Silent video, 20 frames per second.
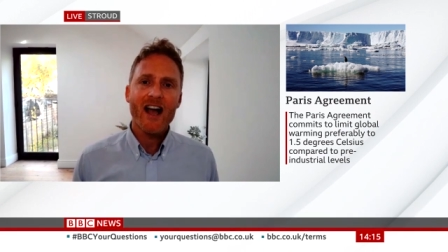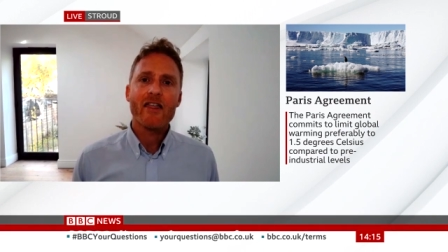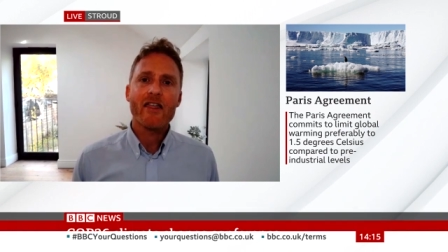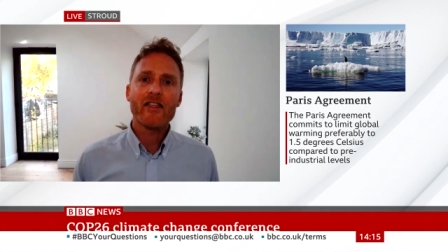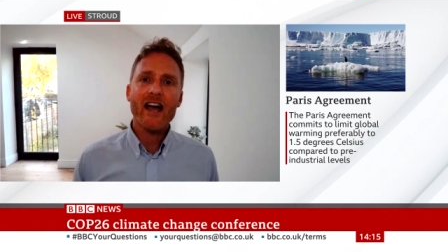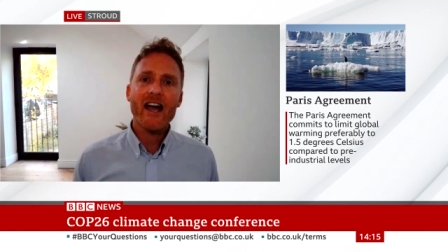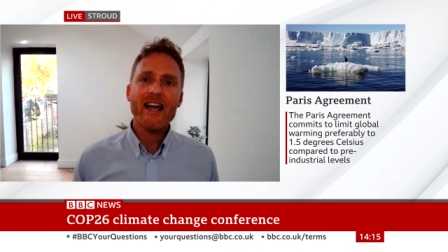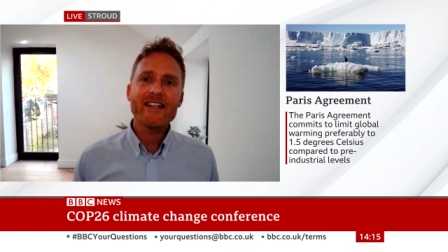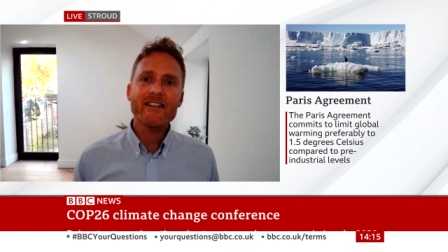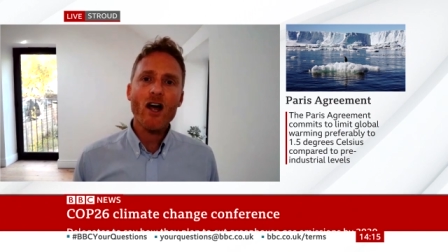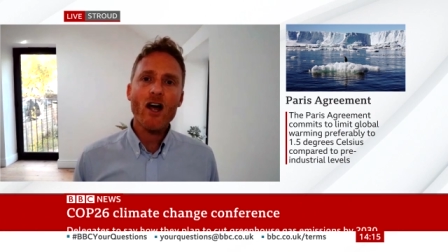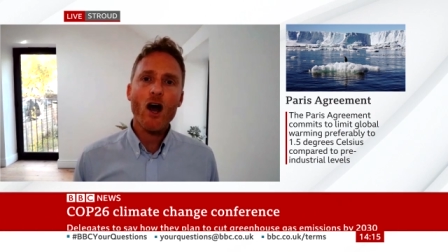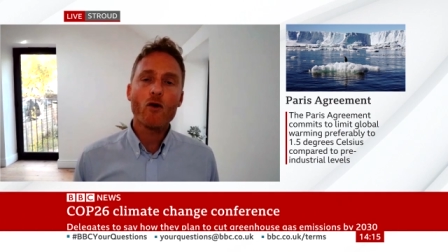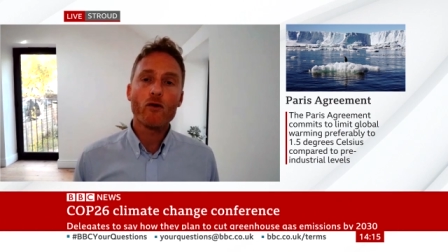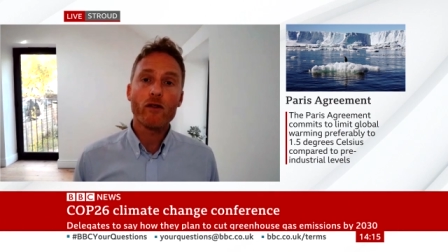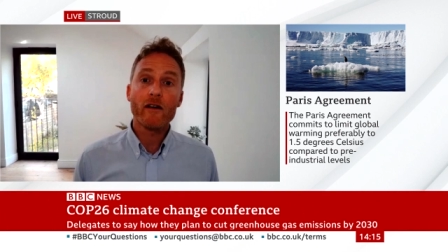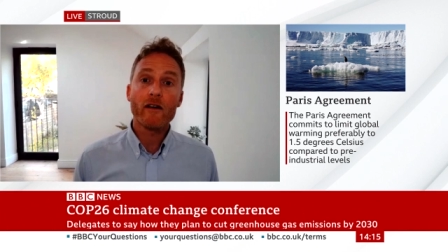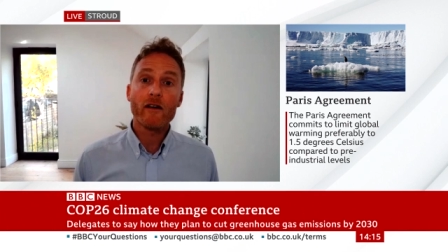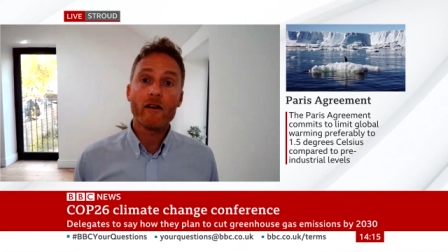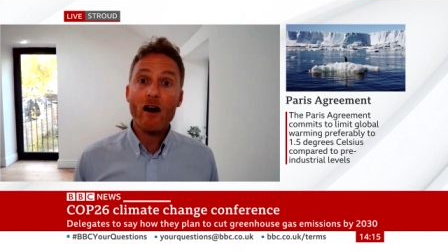they know
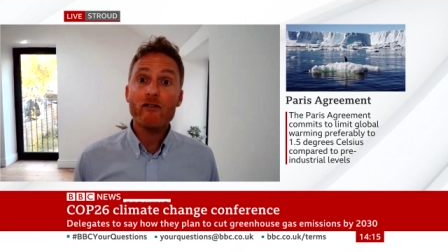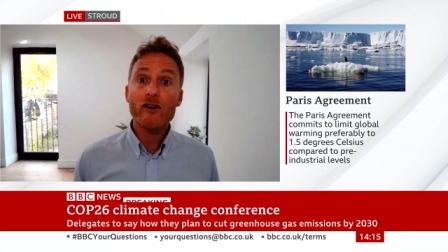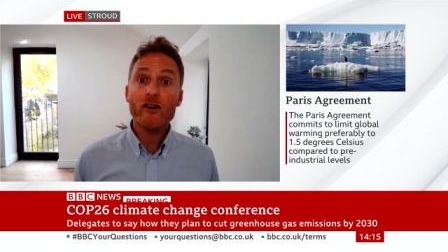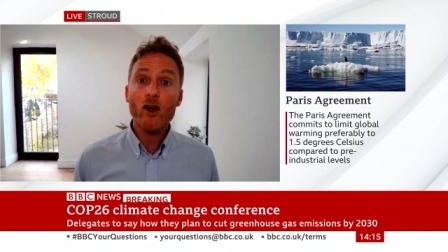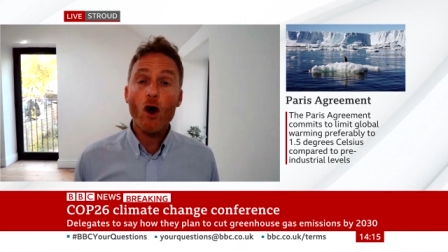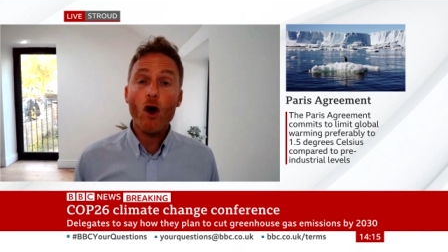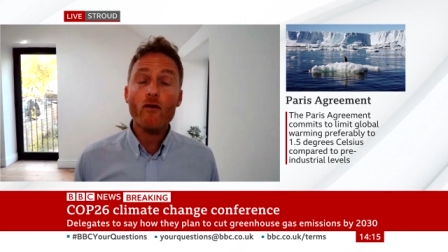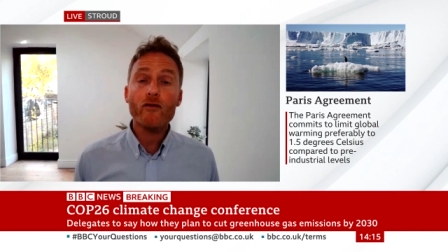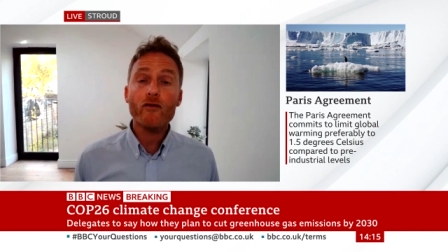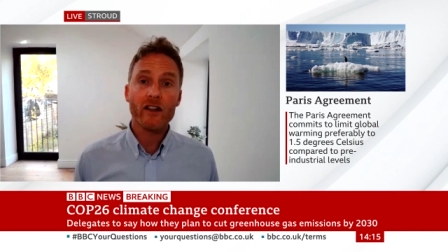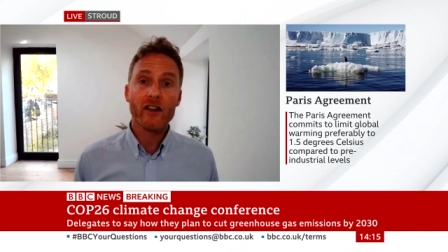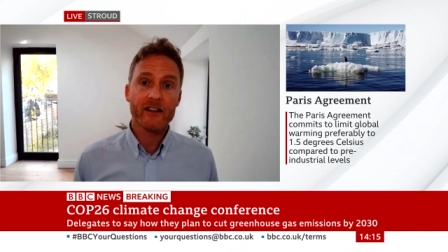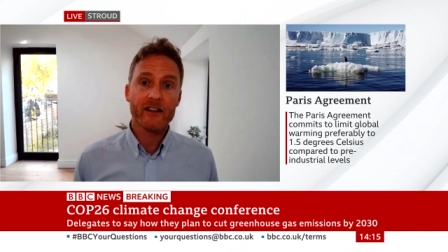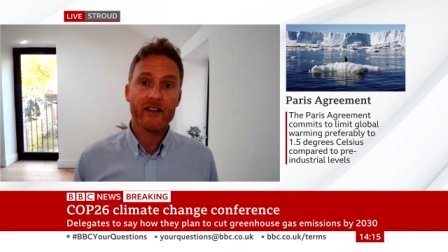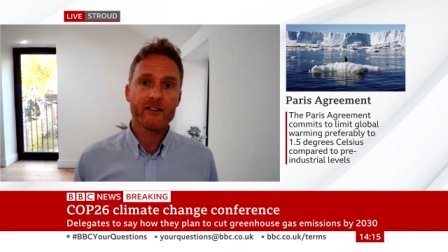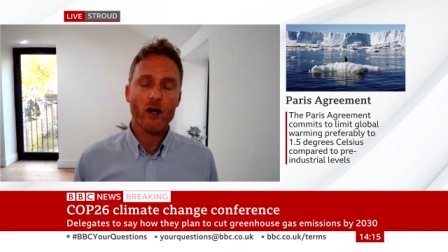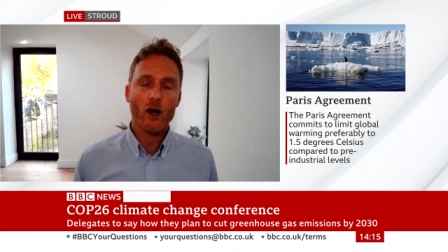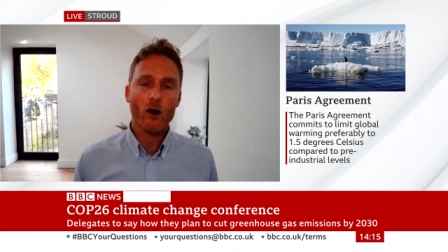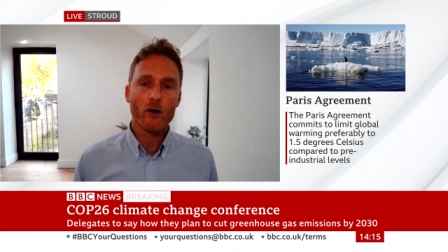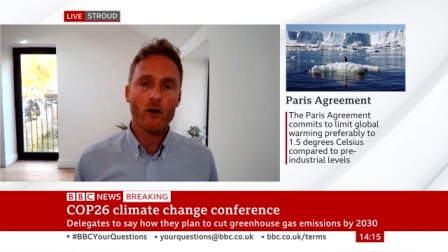that very often at
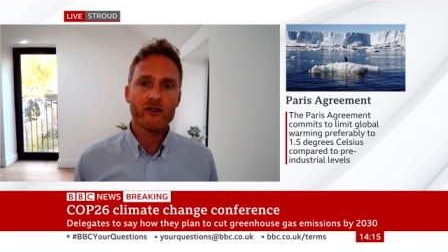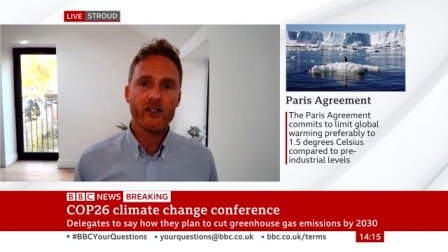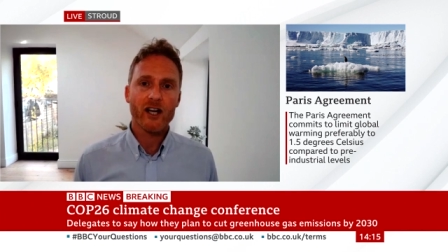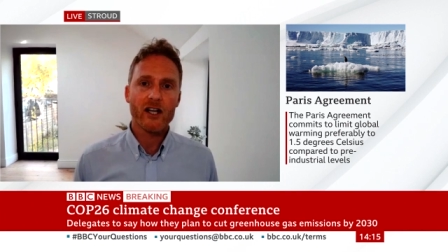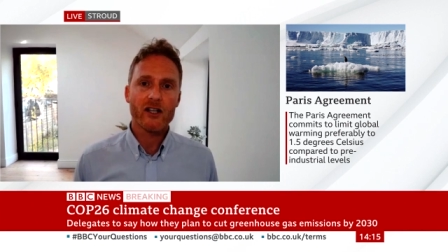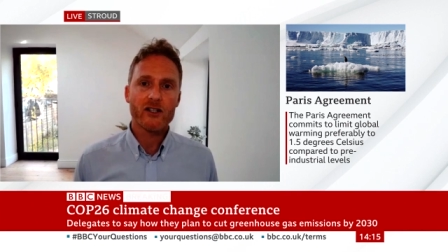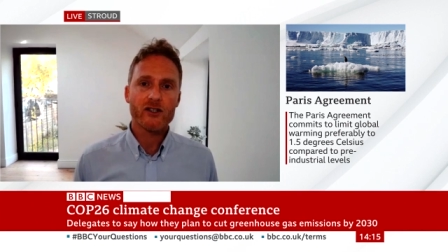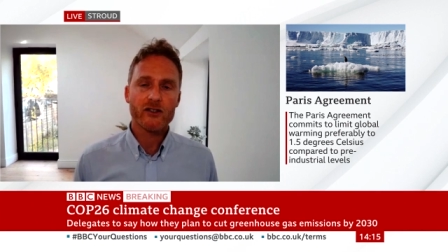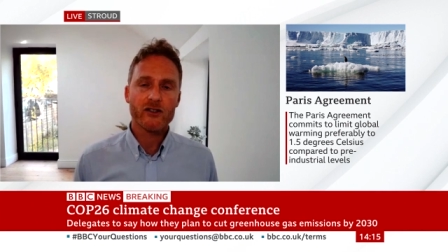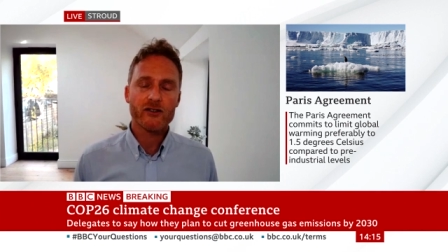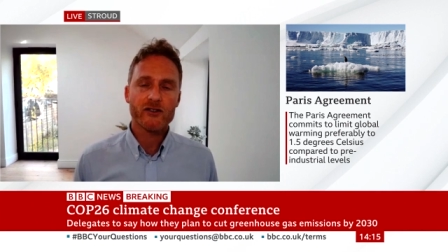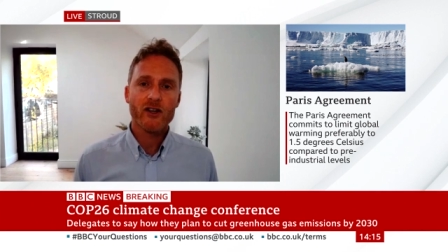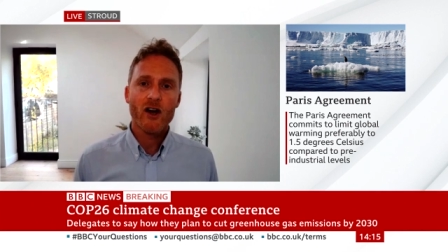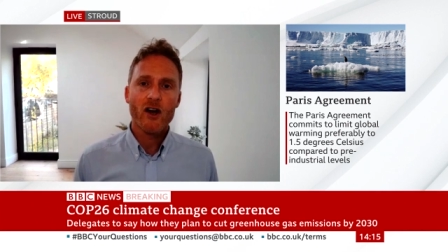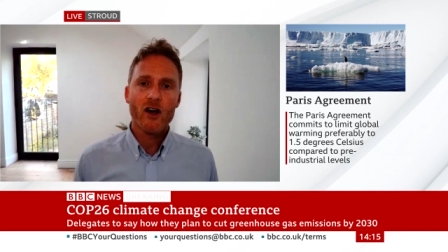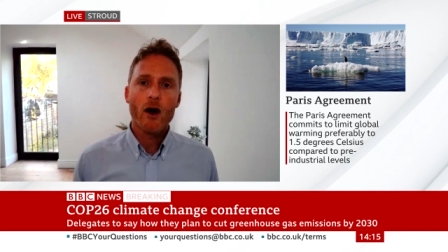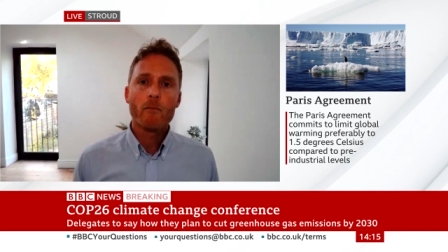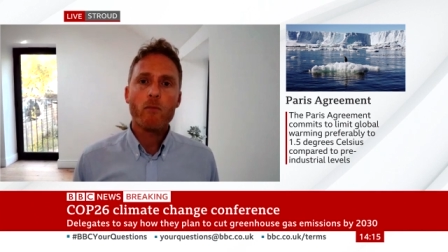these negotiations,